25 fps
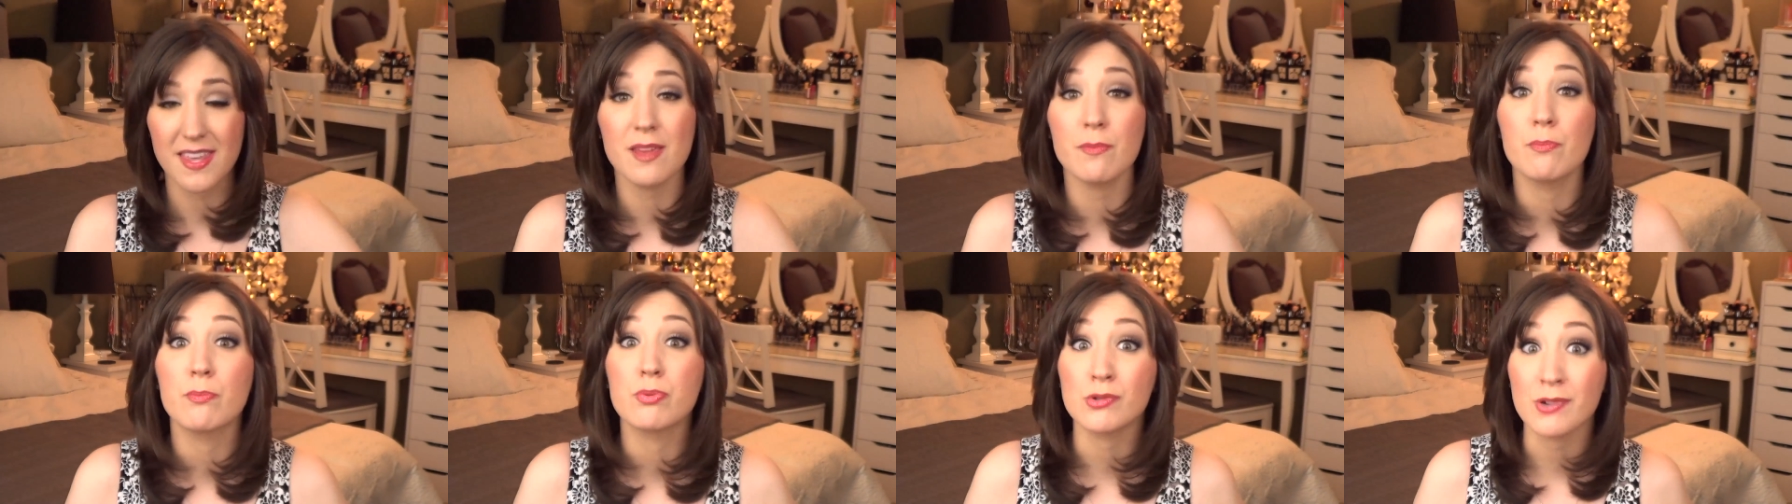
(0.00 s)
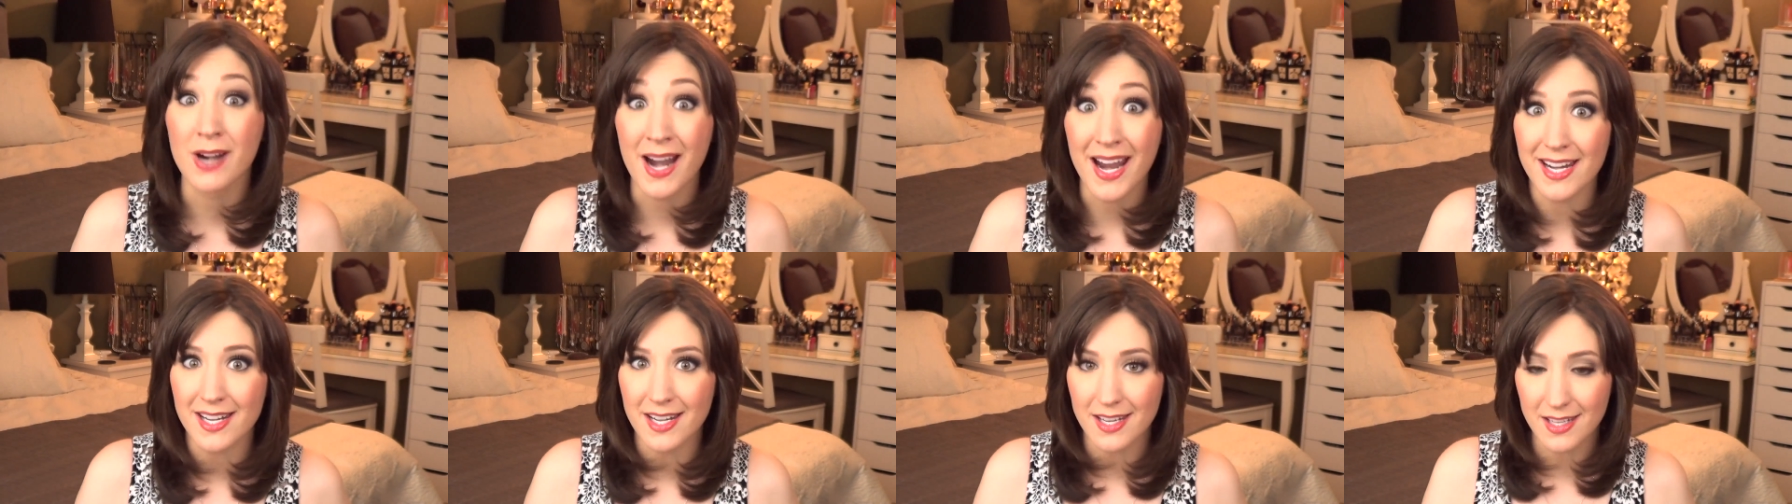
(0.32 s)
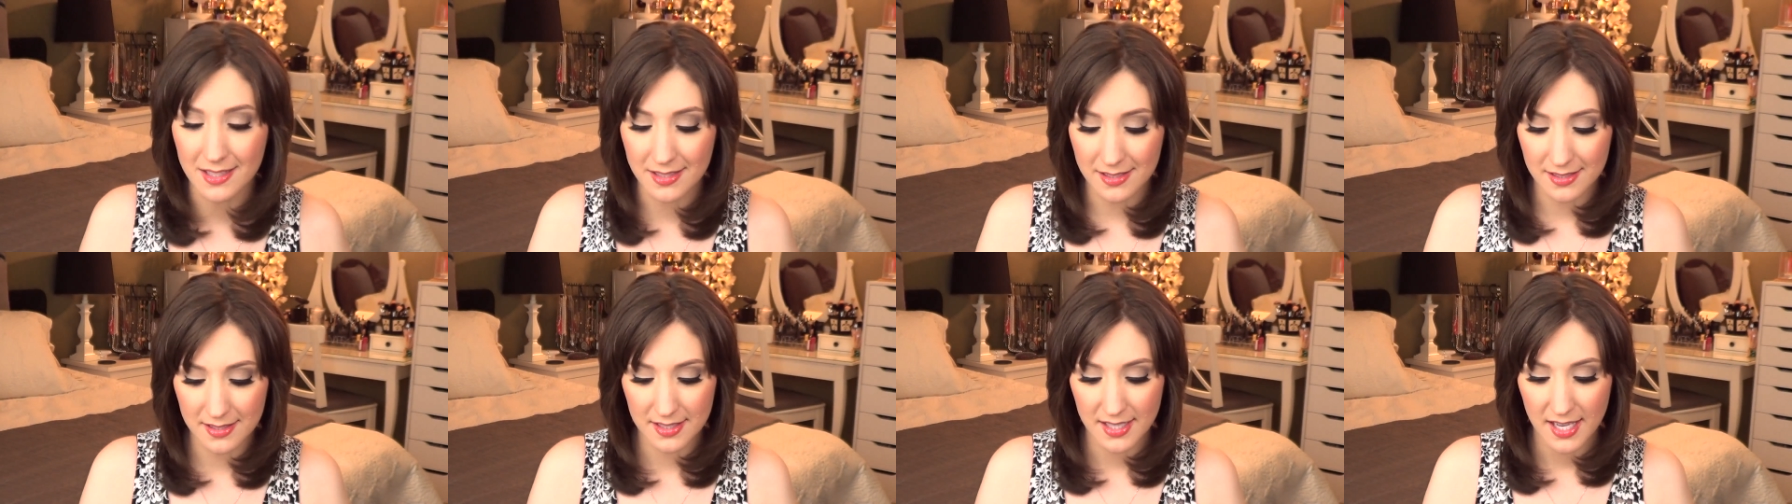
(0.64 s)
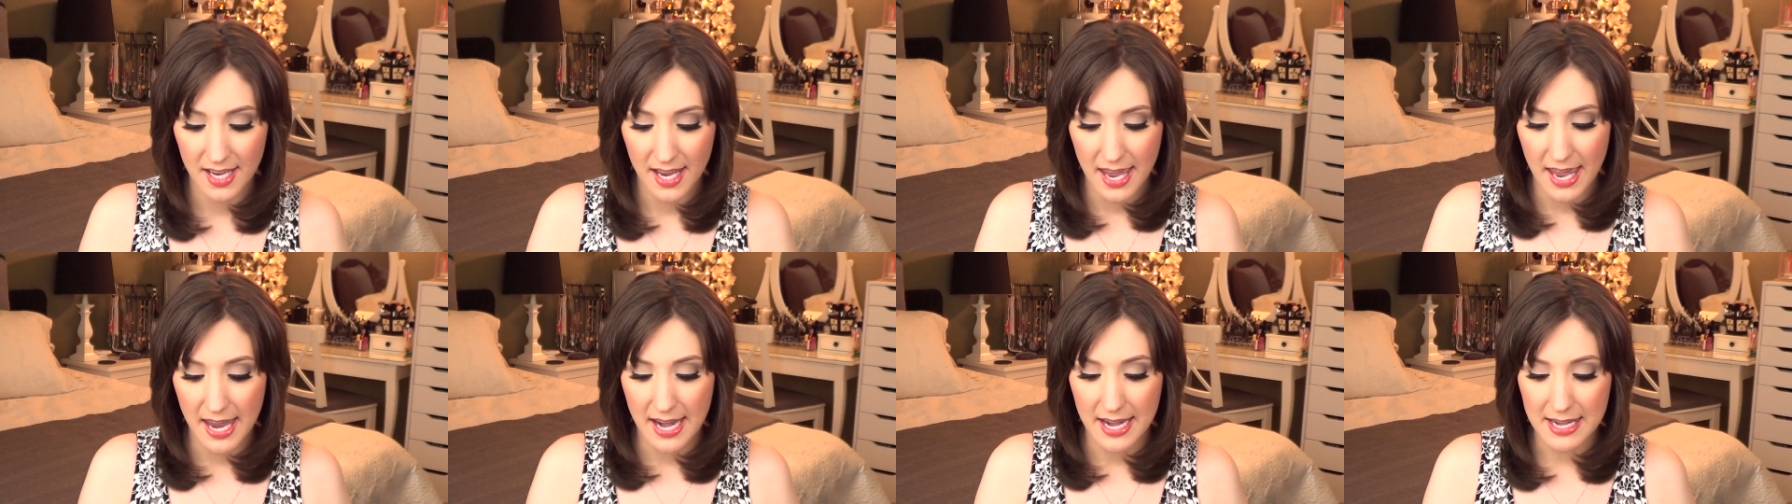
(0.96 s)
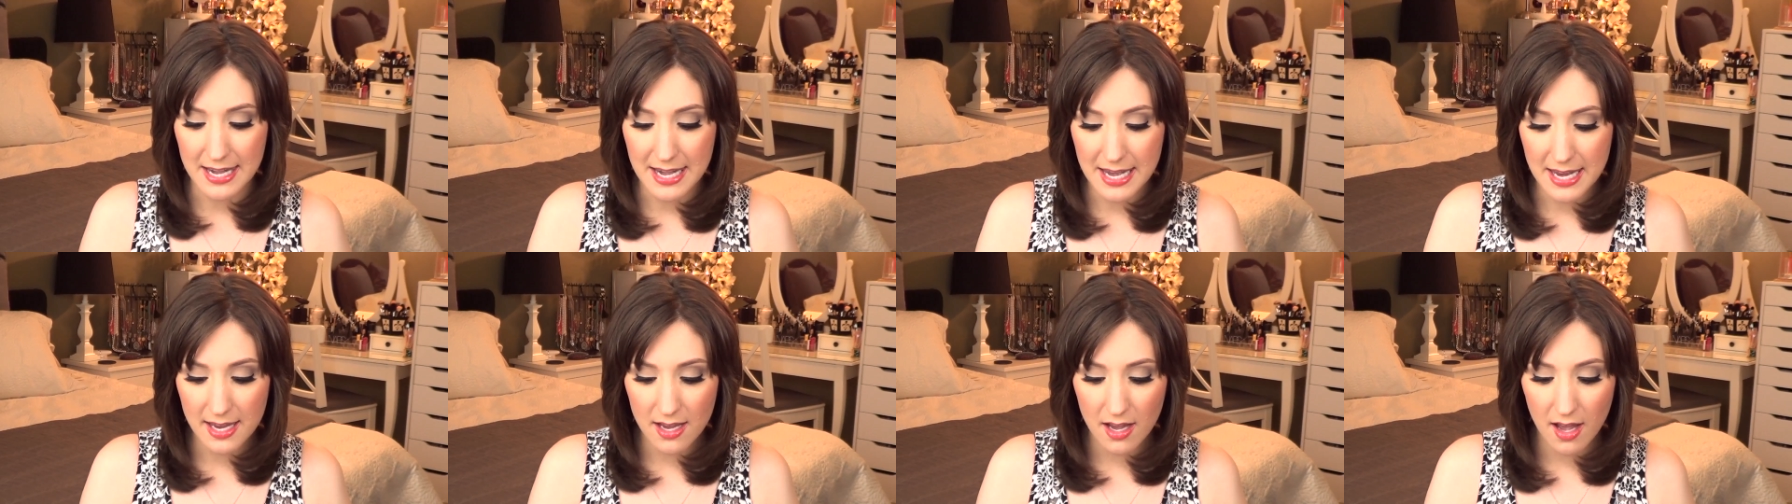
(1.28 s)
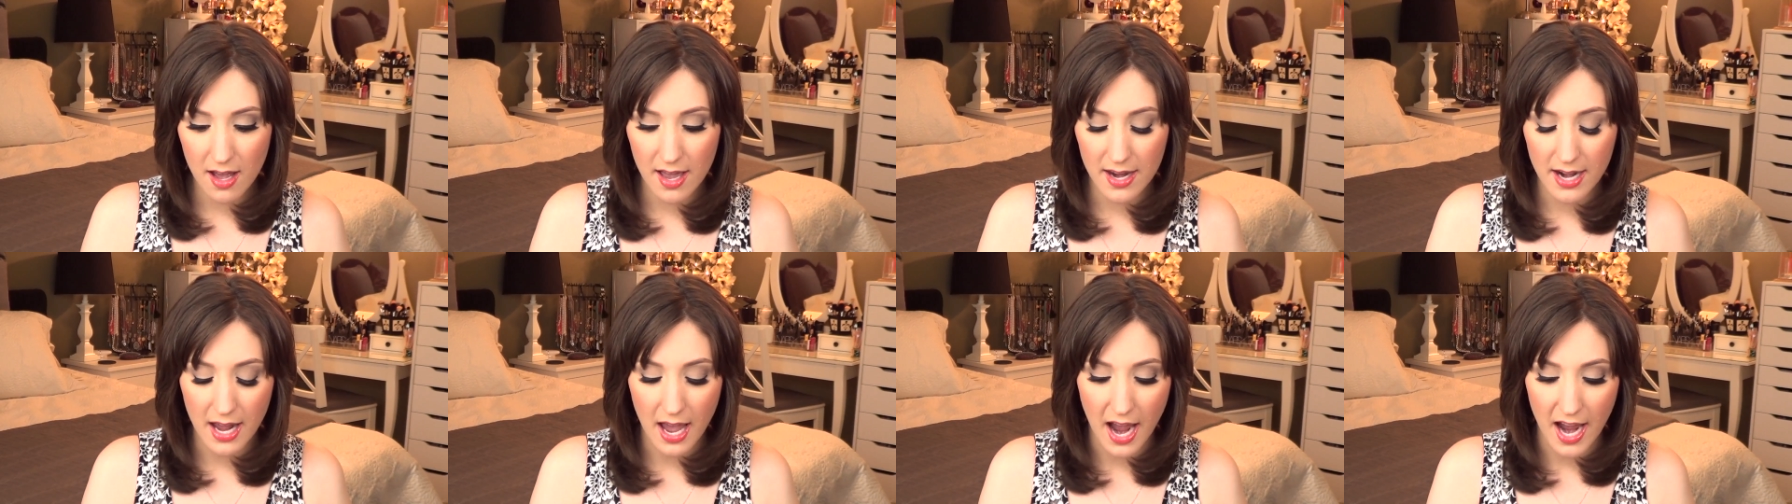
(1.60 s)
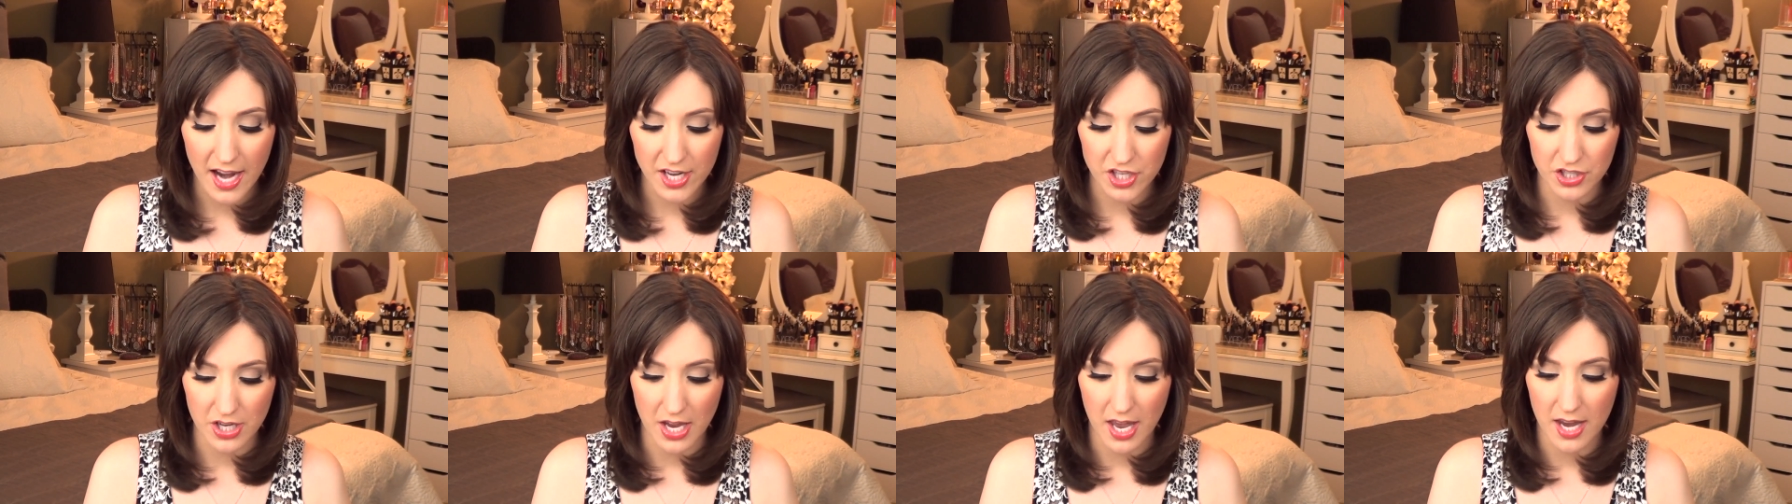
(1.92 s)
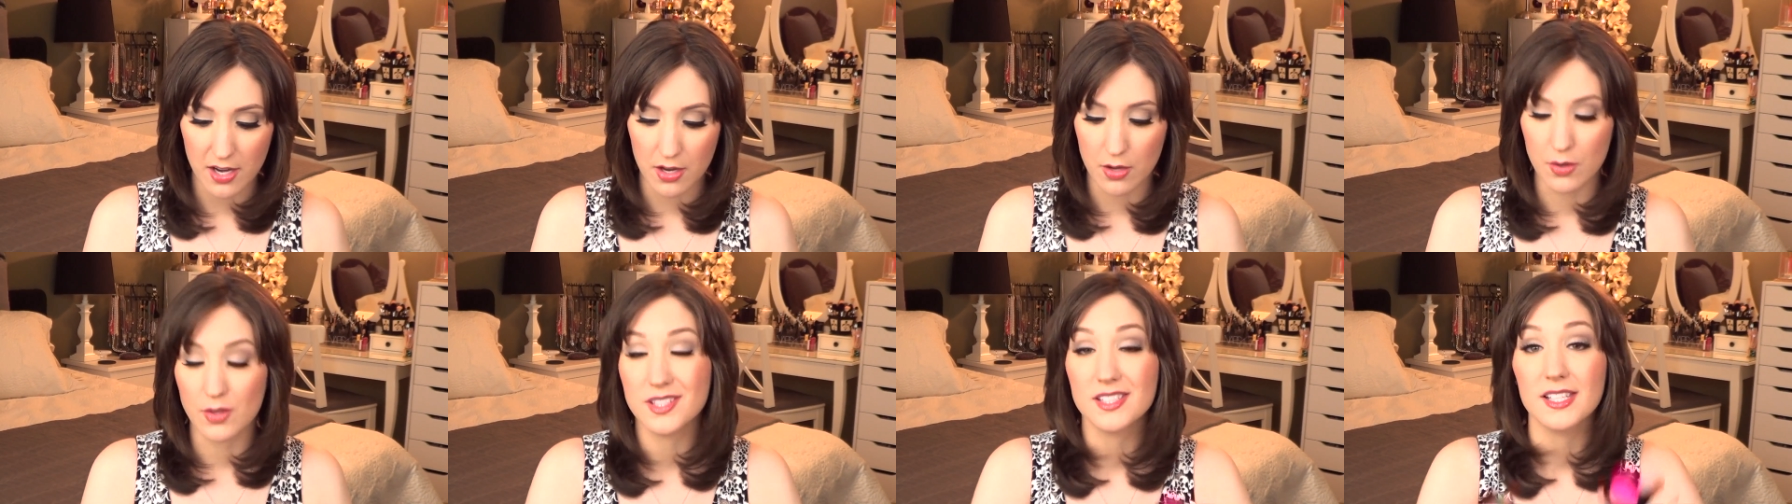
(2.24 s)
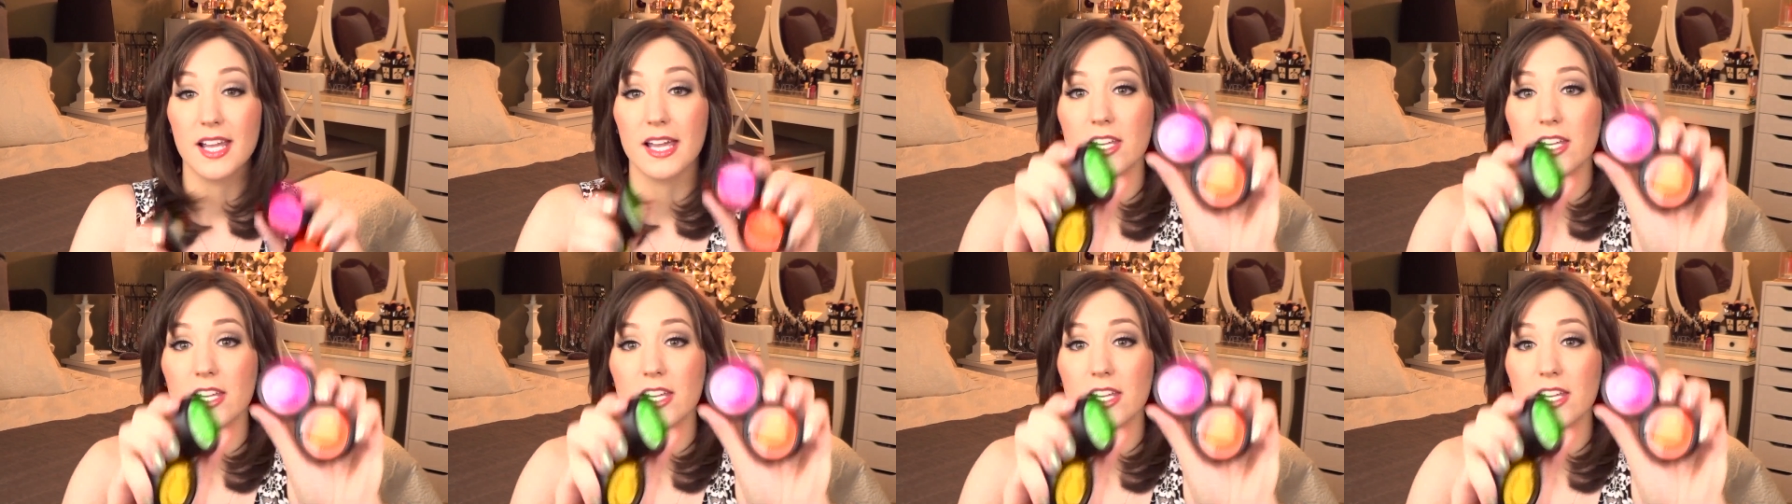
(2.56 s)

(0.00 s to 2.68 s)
the brightest neon eyeshadows